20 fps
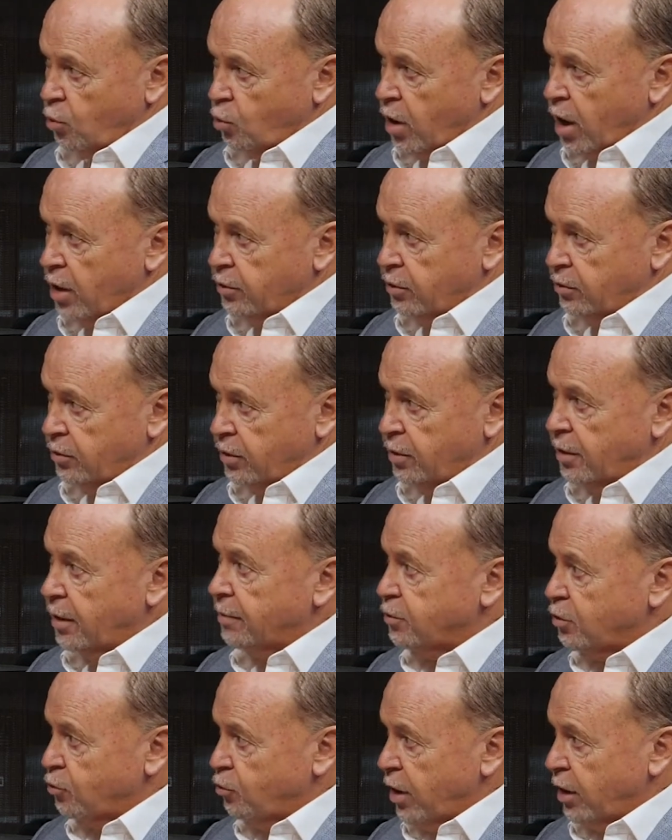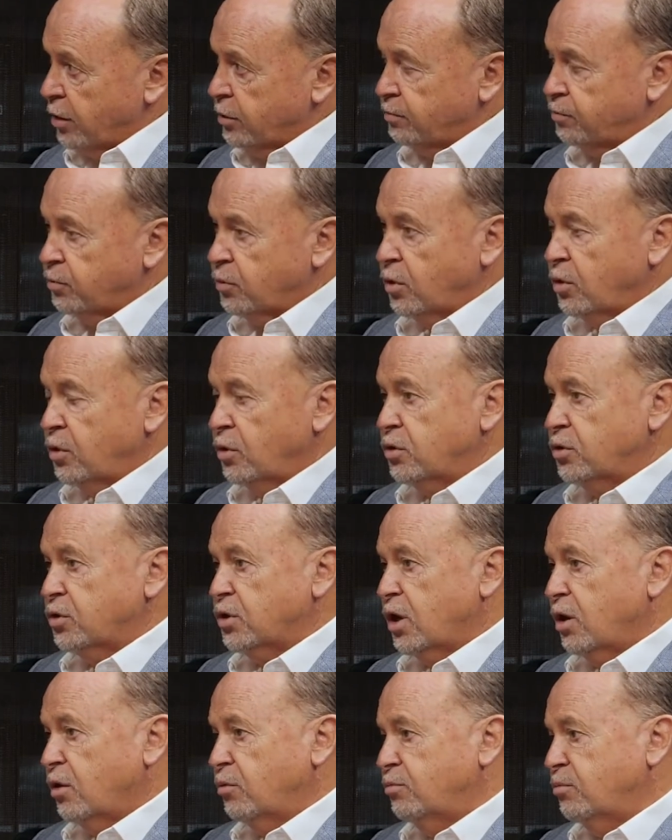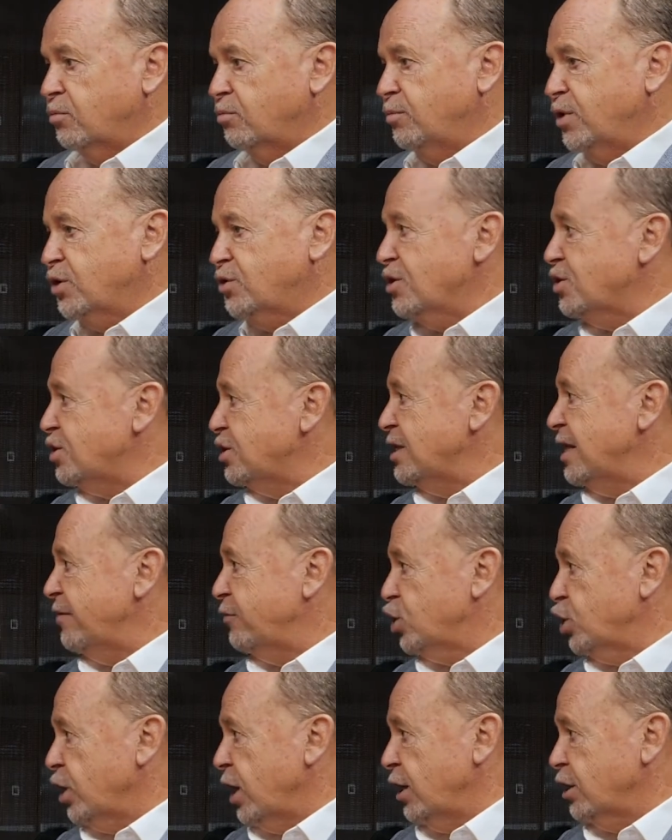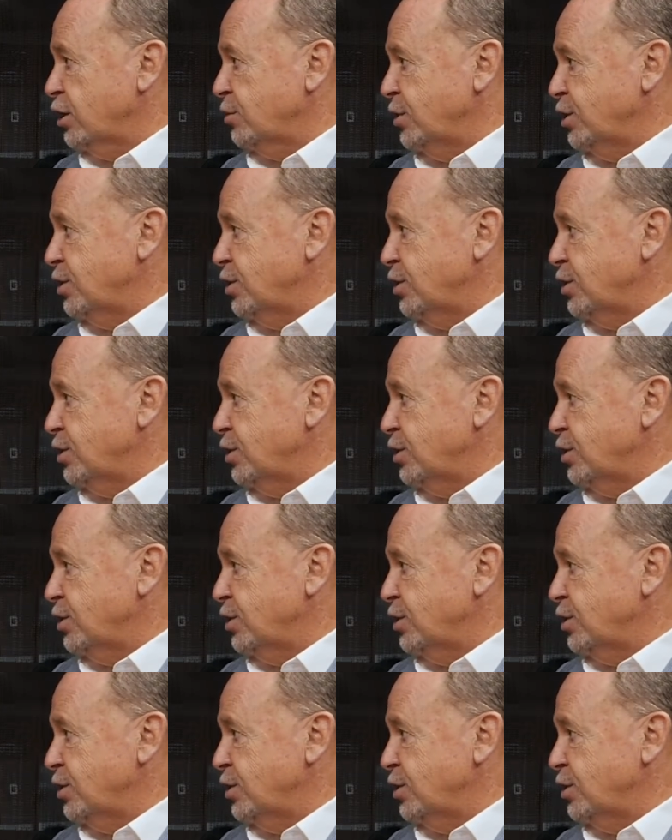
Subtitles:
rather than a threat. So business has never changed.